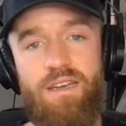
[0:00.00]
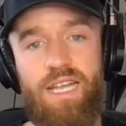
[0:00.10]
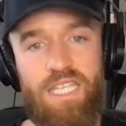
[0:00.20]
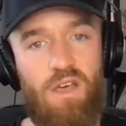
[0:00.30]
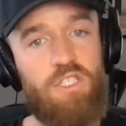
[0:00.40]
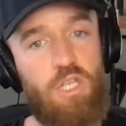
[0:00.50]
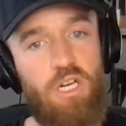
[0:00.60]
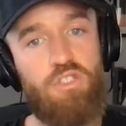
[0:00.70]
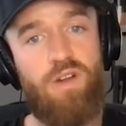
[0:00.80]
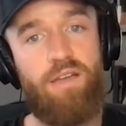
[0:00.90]
until I
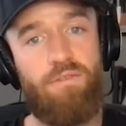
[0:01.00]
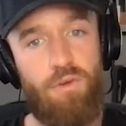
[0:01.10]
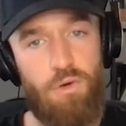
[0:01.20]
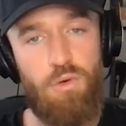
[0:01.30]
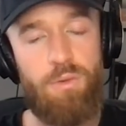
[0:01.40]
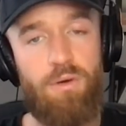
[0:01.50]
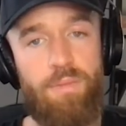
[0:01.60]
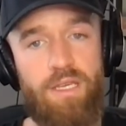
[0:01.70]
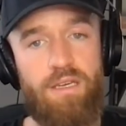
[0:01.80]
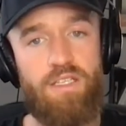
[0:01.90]
started driving for Uber,
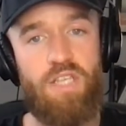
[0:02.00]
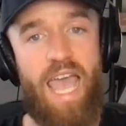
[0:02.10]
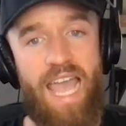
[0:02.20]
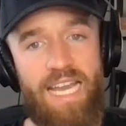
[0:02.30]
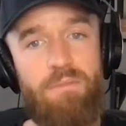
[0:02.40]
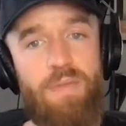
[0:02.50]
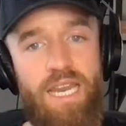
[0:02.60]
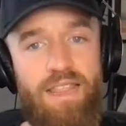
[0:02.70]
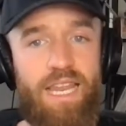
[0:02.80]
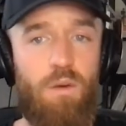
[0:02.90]
because any
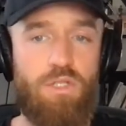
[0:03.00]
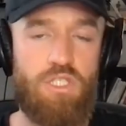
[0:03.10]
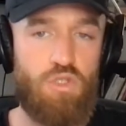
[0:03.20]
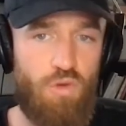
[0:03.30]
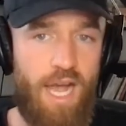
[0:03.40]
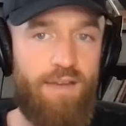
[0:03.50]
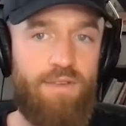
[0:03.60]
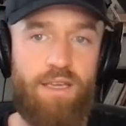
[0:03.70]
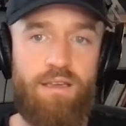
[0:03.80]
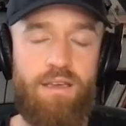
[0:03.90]
minute that I wasn't
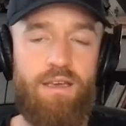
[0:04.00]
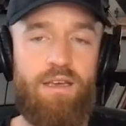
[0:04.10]
driving,